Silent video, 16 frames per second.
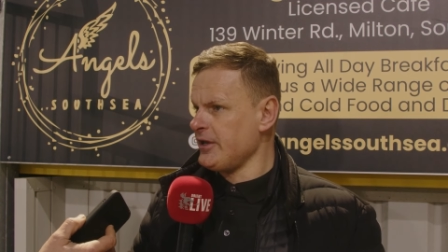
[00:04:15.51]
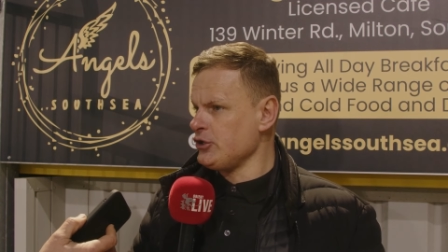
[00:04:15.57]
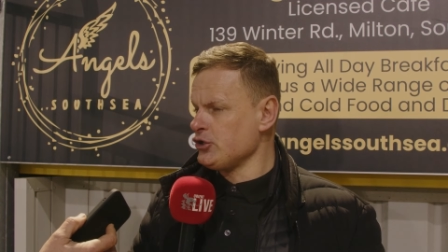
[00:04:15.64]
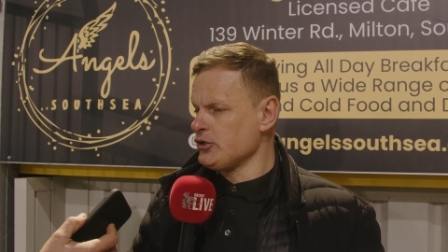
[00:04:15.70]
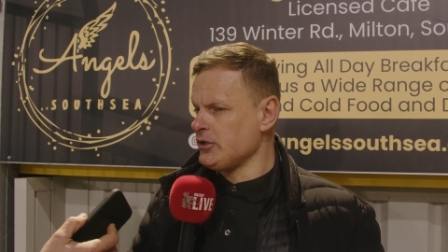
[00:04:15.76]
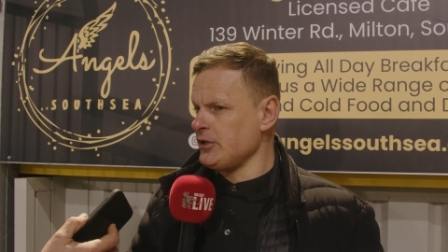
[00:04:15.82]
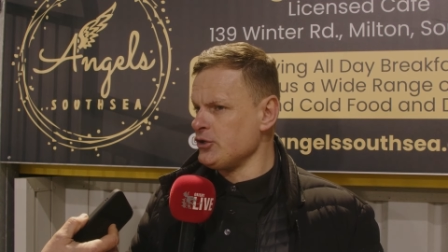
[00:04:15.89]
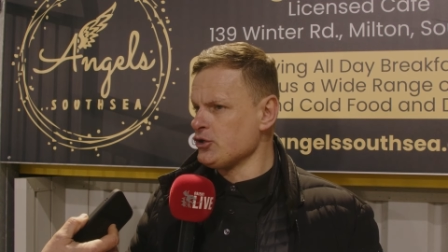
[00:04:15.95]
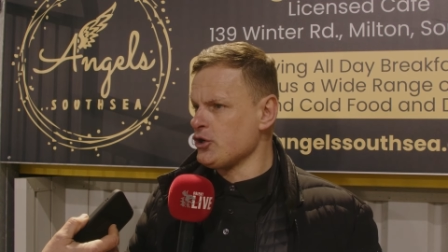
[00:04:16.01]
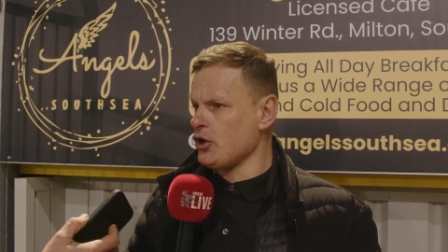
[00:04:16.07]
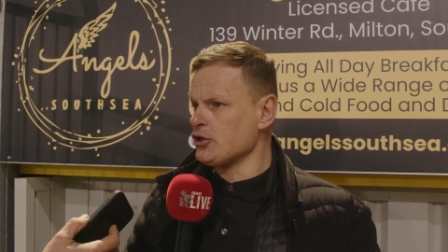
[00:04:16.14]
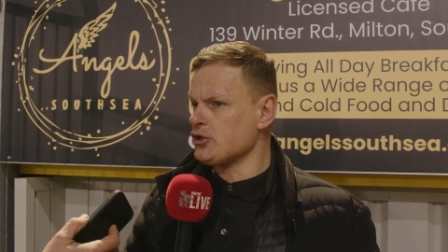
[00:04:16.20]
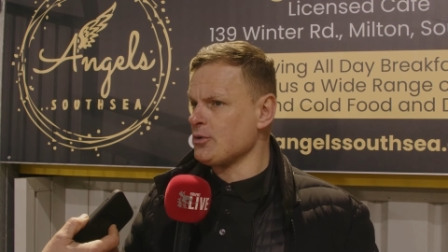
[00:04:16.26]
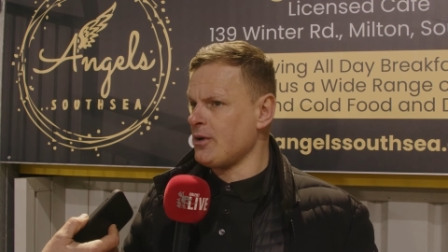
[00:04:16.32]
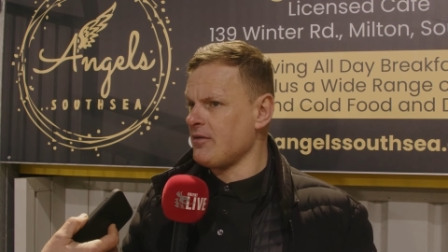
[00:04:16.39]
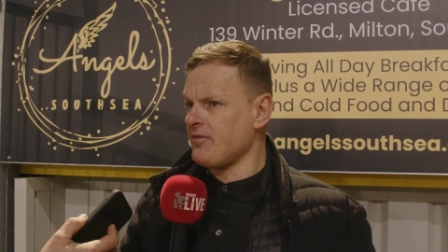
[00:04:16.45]
He just they just
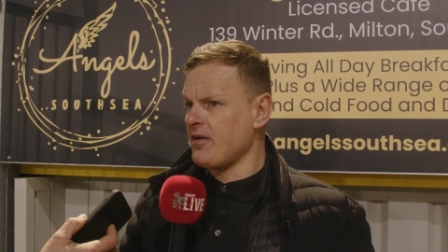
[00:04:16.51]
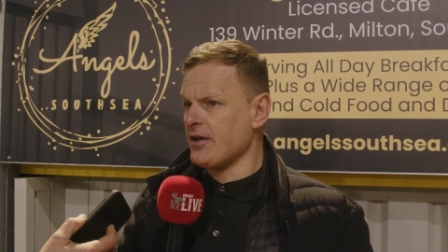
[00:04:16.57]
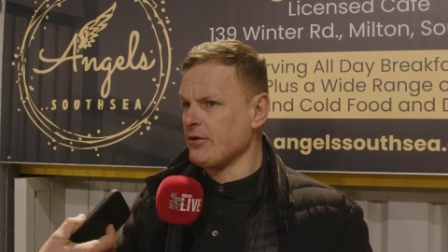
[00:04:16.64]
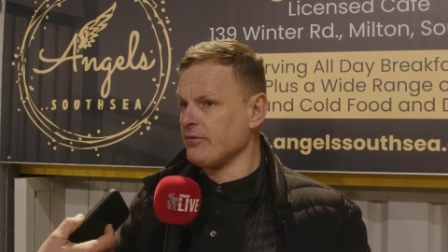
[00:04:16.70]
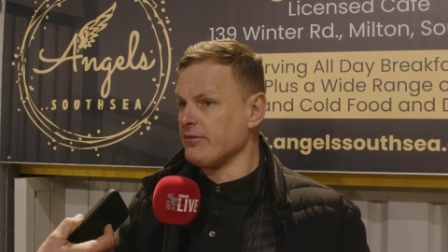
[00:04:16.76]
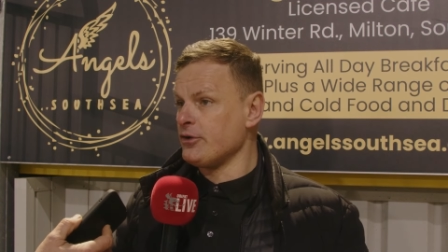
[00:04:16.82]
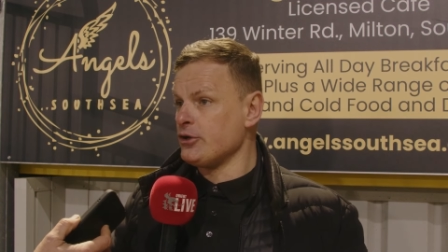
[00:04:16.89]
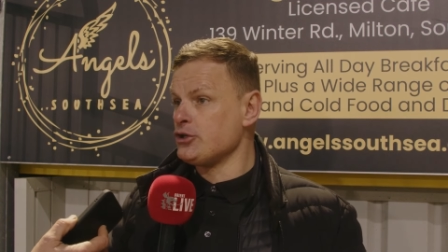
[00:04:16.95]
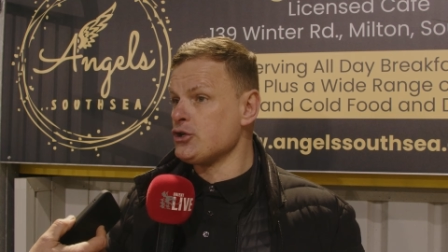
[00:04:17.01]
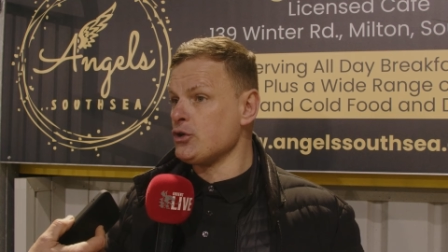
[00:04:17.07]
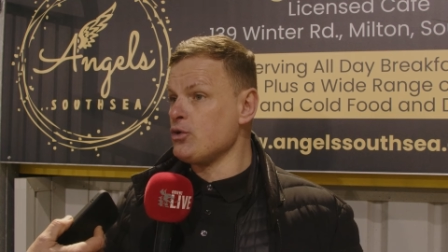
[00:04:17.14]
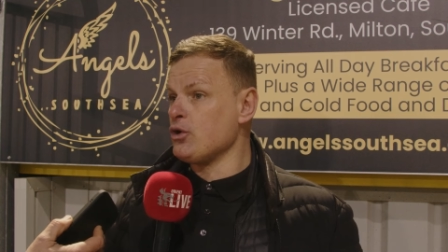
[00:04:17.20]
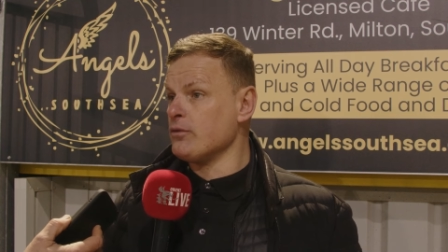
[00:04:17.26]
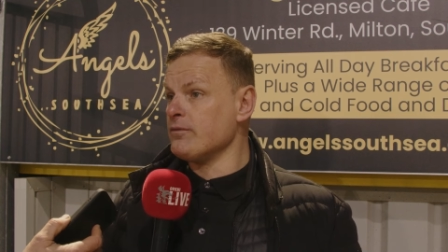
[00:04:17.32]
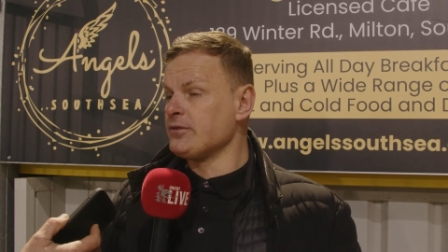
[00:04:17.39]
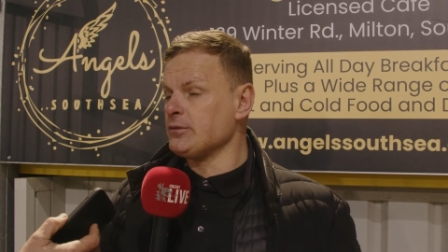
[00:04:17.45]
got to our final third too
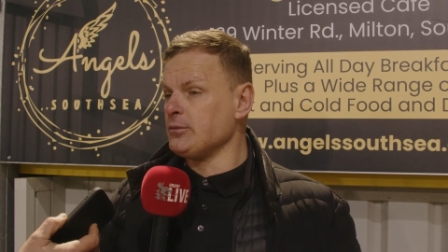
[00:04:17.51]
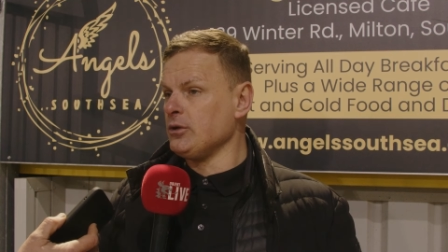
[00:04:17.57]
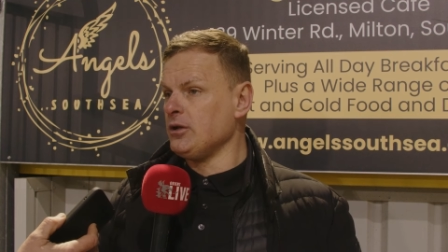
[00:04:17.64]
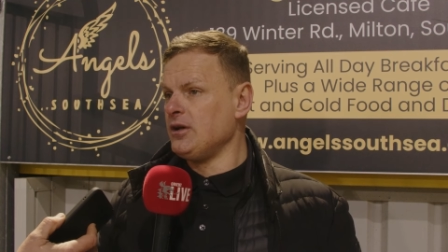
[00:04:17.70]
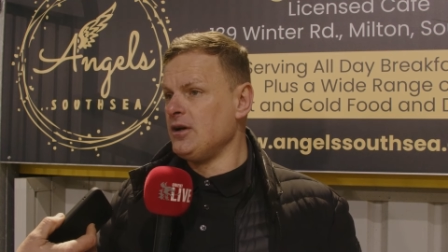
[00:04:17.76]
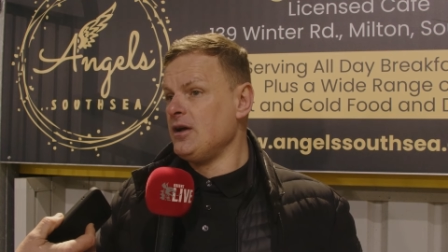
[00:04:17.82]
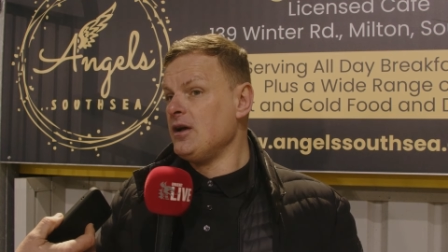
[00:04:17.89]
comfortable.